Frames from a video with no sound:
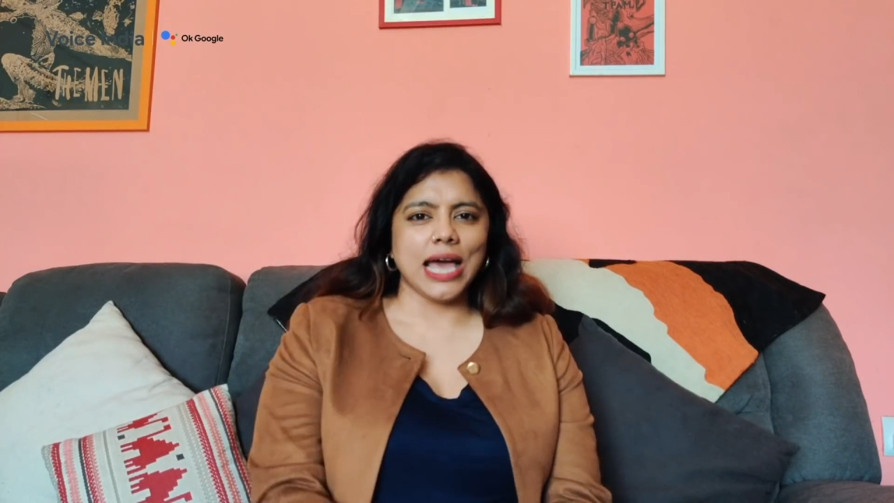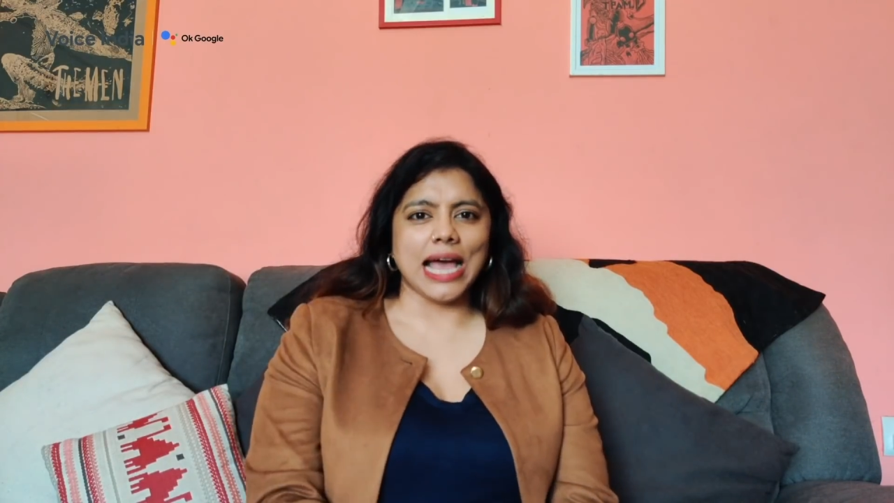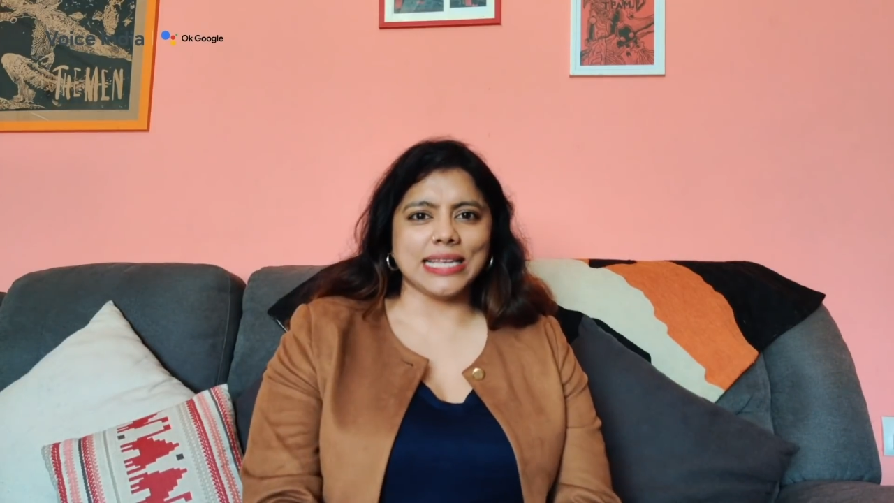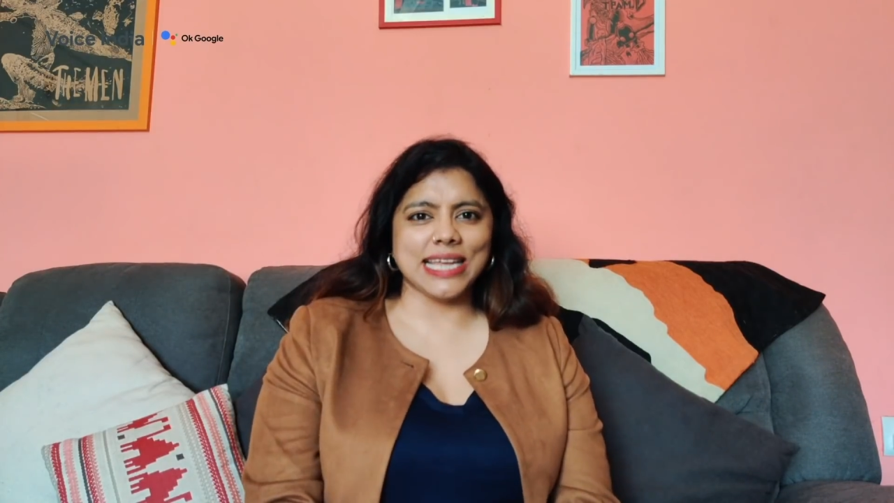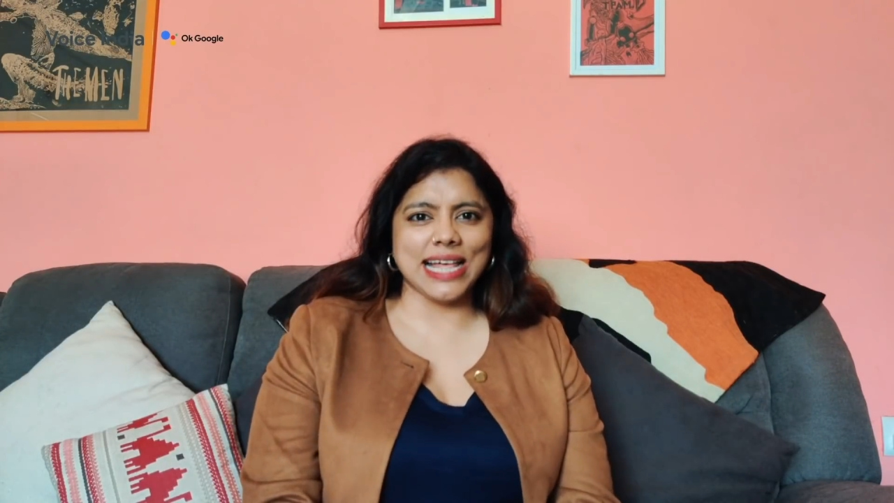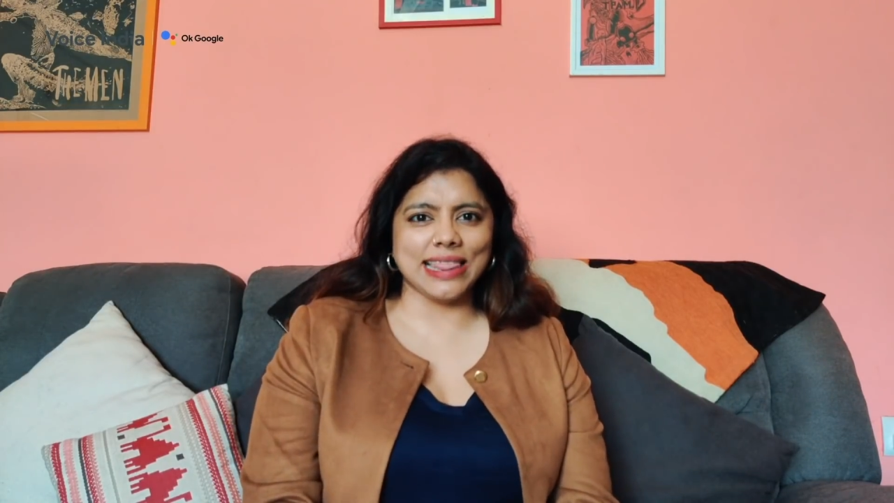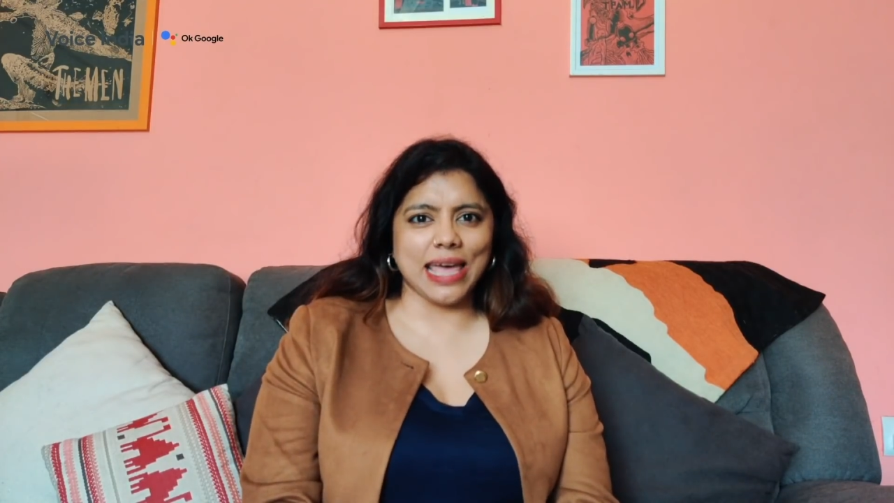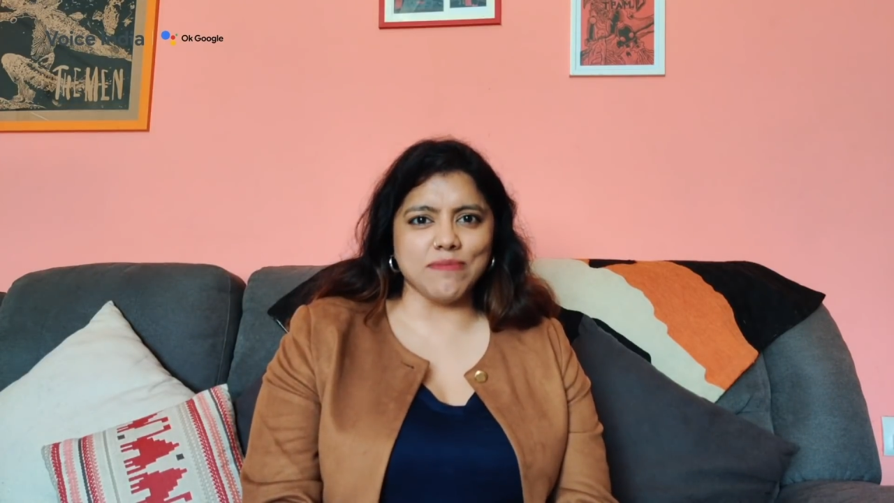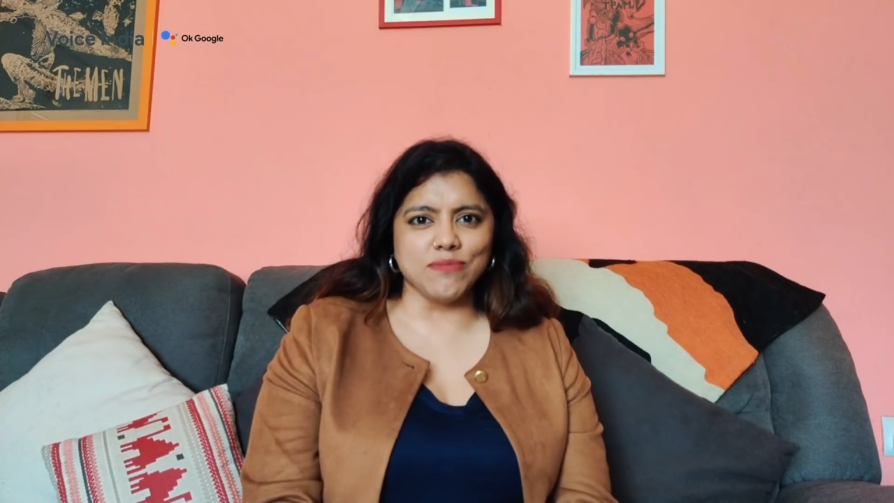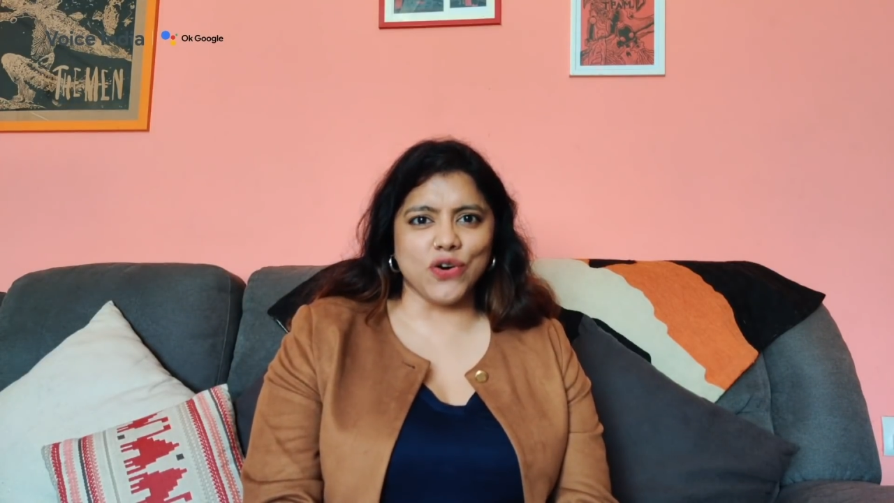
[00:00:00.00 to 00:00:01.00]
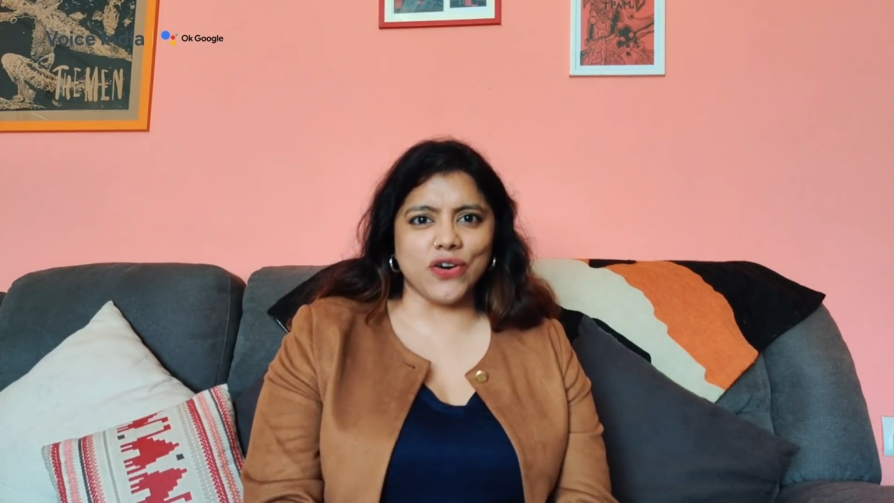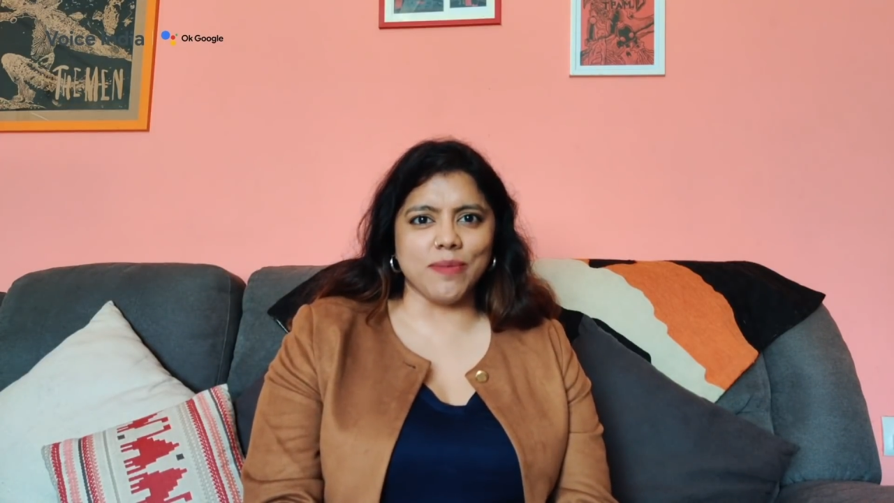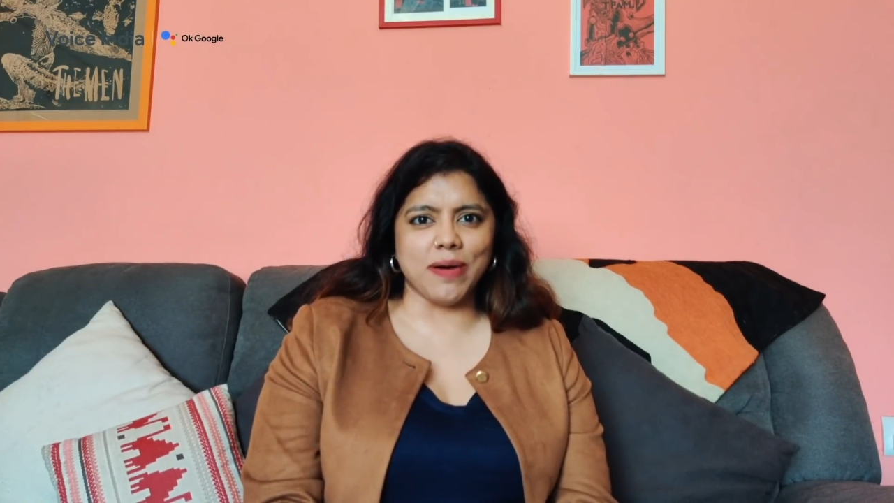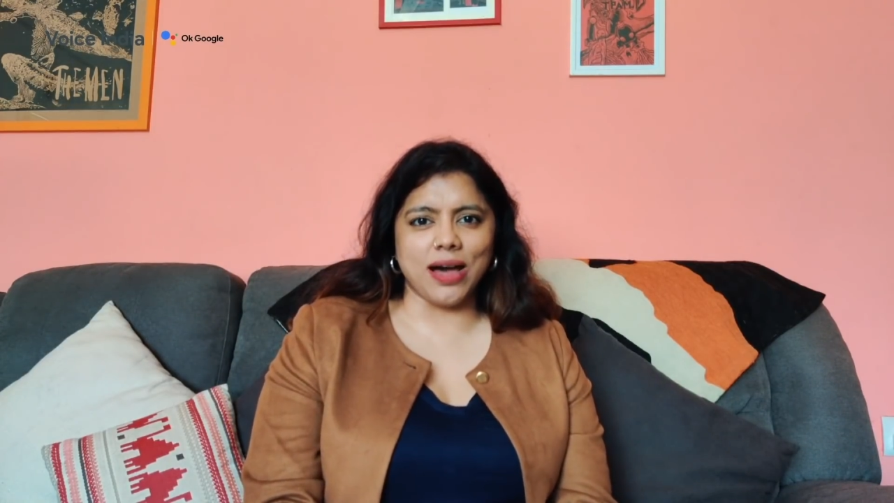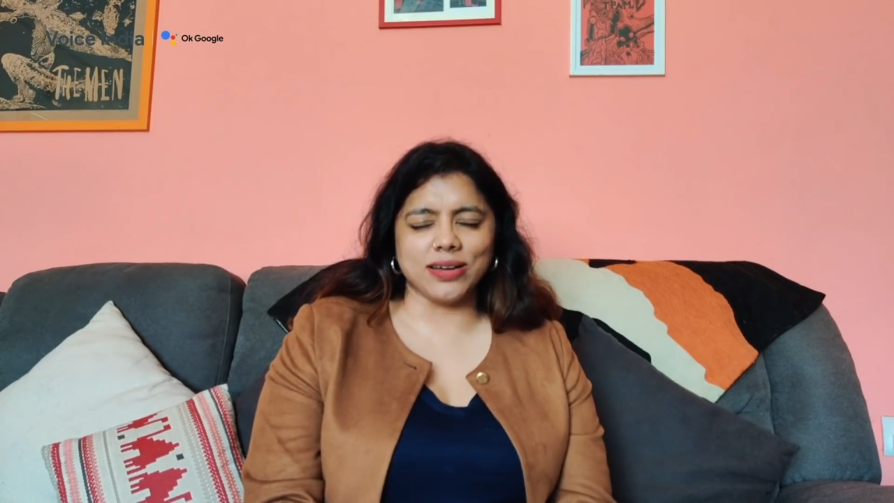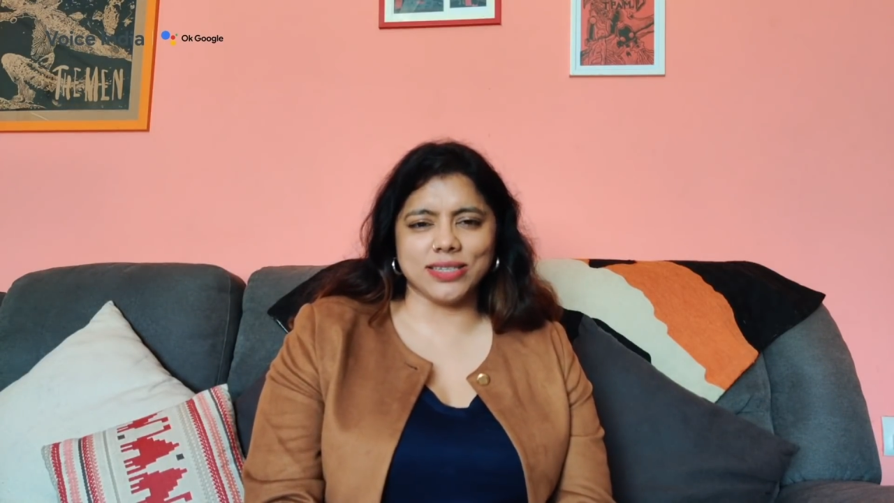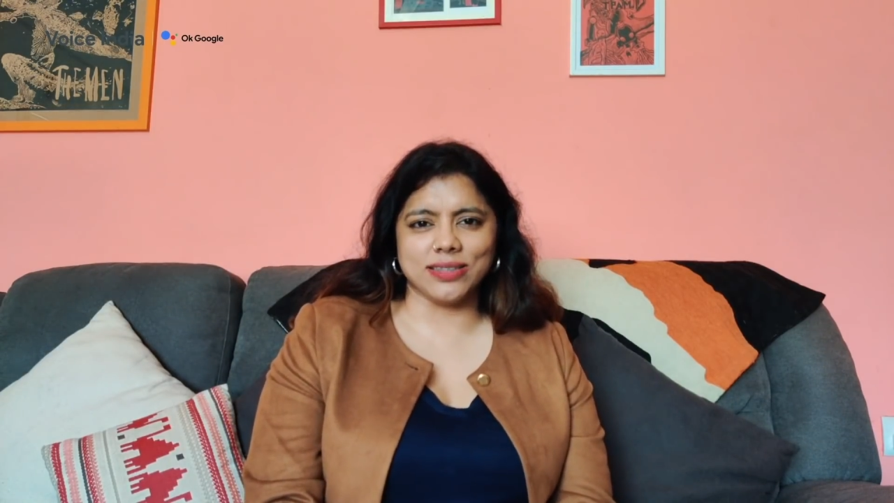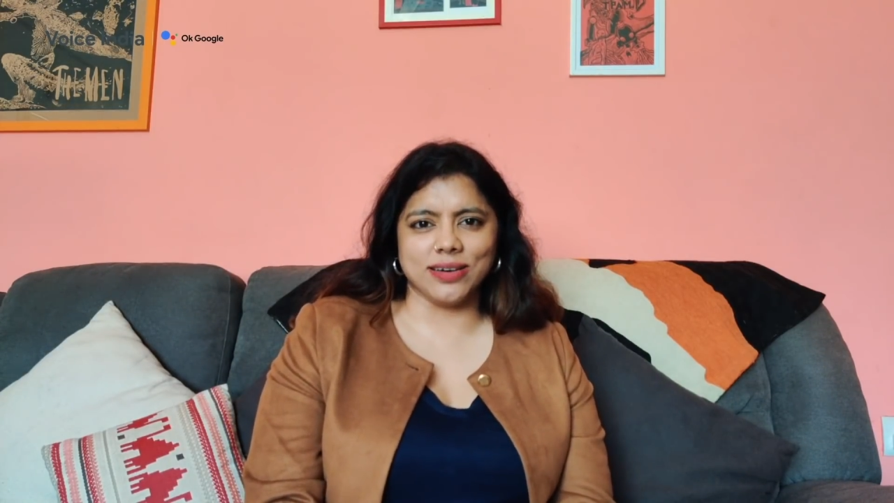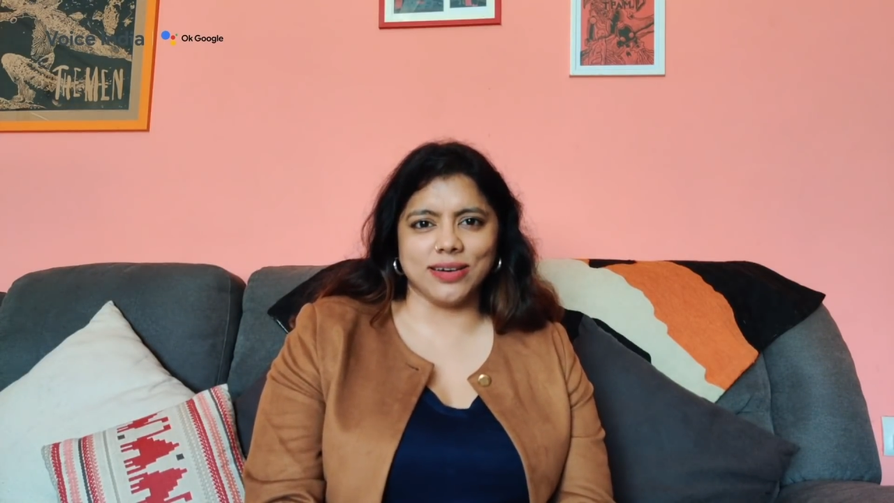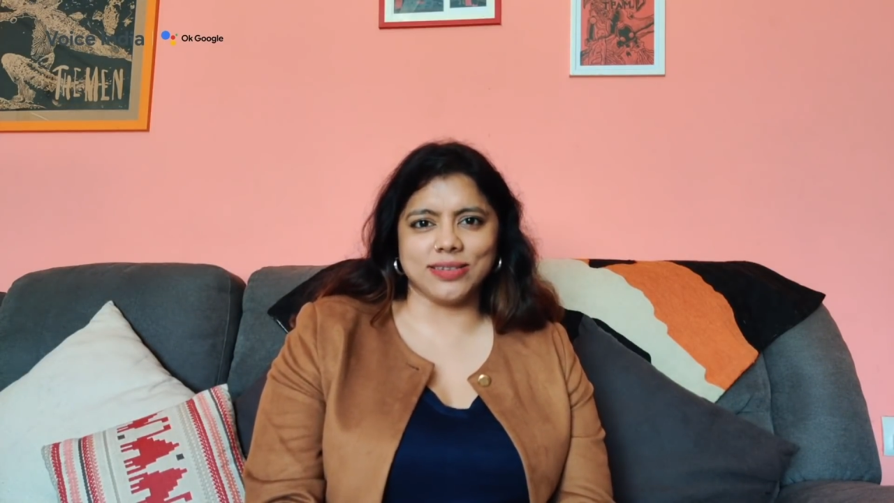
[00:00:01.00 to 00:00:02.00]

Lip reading: and tell them more about the